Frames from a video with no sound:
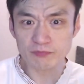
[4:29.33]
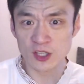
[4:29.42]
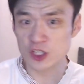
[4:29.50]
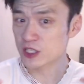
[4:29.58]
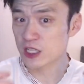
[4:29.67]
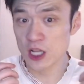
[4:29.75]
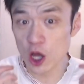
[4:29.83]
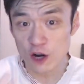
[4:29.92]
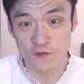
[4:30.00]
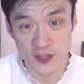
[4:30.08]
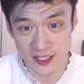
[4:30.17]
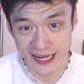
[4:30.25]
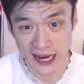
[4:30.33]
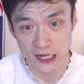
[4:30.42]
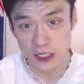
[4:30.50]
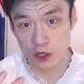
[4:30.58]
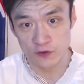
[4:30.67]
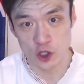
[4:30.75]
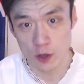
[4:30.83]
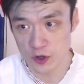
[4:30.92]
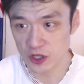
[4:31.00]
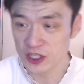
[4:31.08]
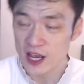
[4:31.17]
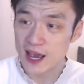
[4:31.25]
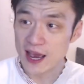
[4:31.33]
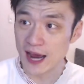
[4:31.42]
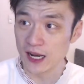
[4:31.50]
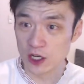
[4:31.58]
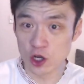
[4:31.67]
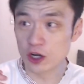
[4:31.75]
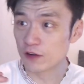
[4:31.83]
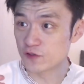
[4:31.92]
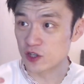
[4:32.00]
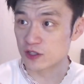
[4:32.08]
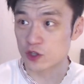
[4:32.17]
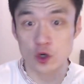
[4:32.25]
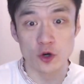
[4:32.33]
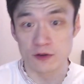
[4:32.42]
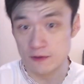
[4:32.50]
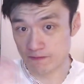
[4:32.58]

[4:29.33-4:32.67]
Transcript: Just a lot of physicality, a lot of dominance, and a lot of just good,